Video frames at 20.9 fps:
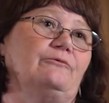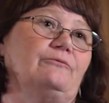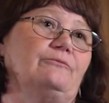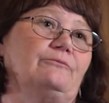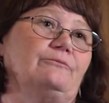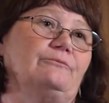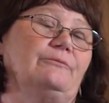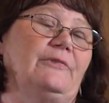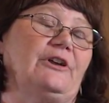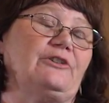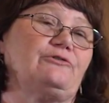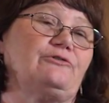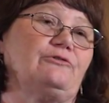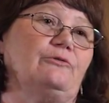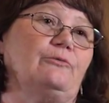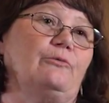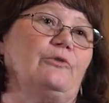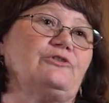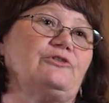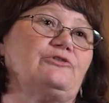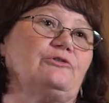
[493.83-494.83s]
make sure
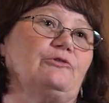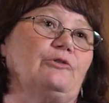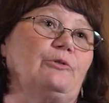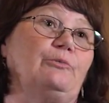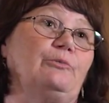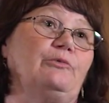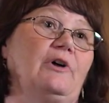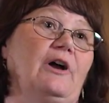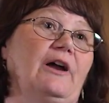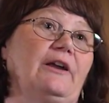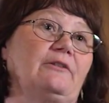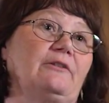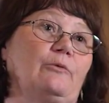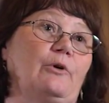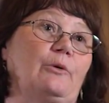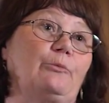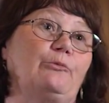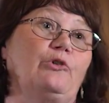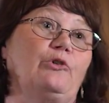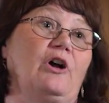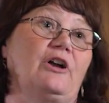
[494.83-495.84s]
what you're applying,
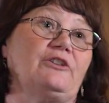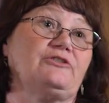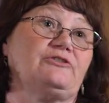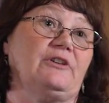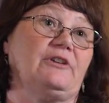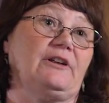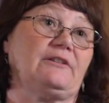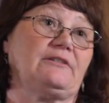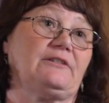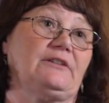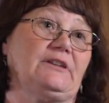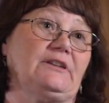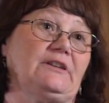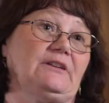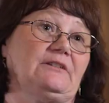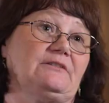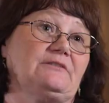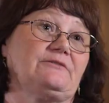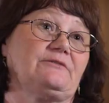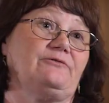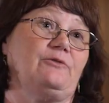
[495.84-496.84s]
what project it
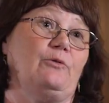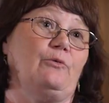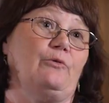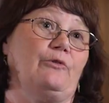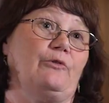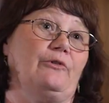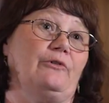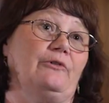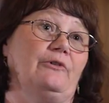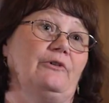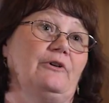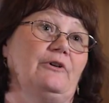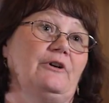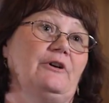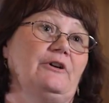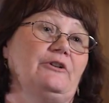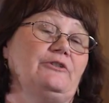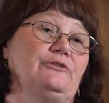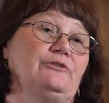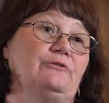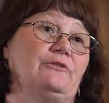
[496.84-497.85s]
is for.
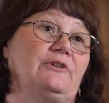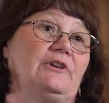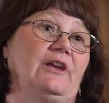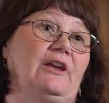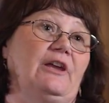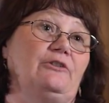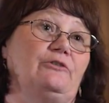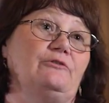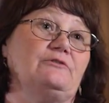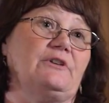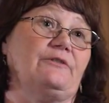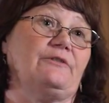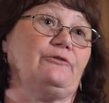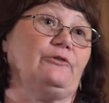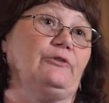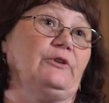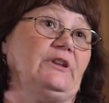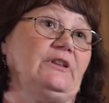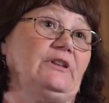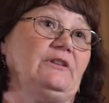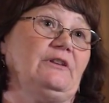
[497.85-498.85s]
You can't use that for
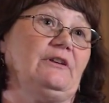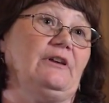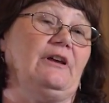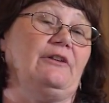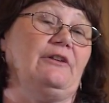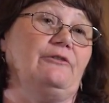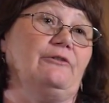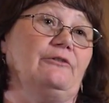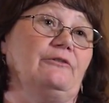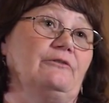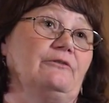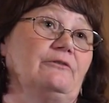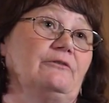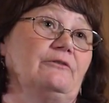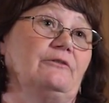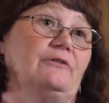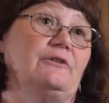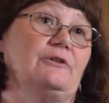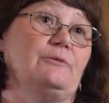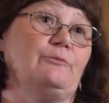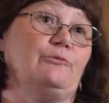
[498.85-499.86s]
any other
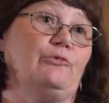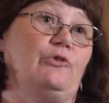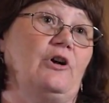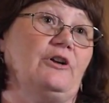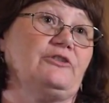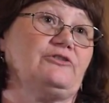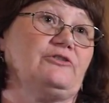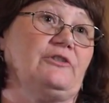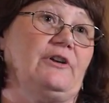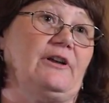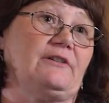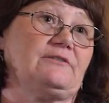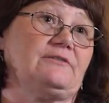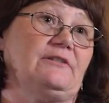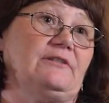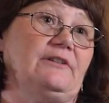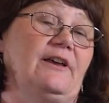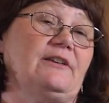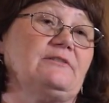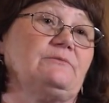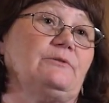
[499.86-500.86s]
projects. It
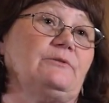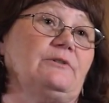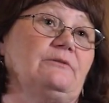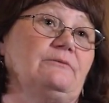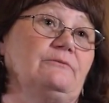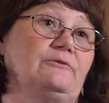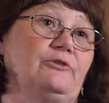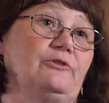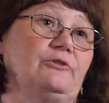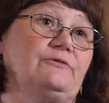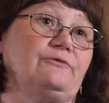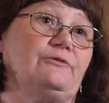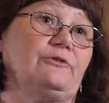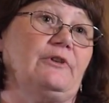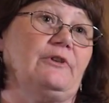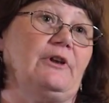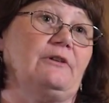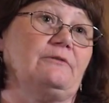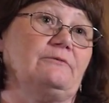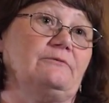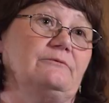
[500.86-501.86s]
has to be used for
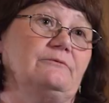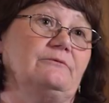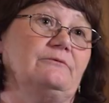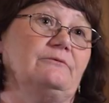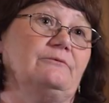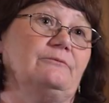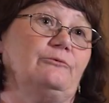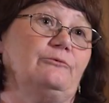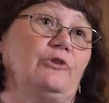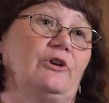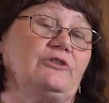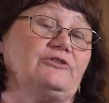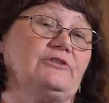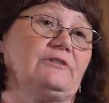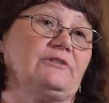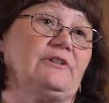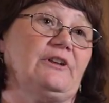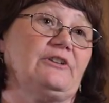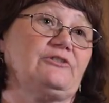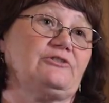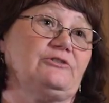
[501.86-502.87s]
that
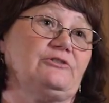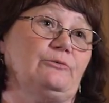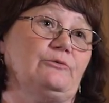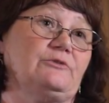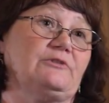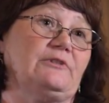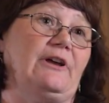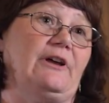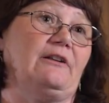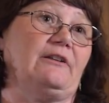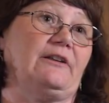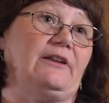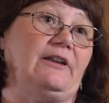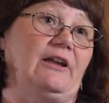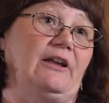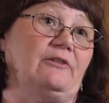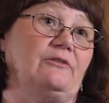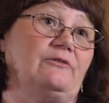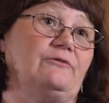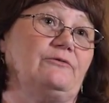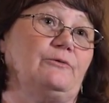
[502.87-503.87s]
project that you was
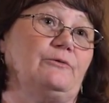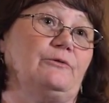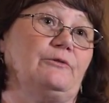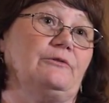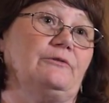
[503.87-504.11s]
allocated for.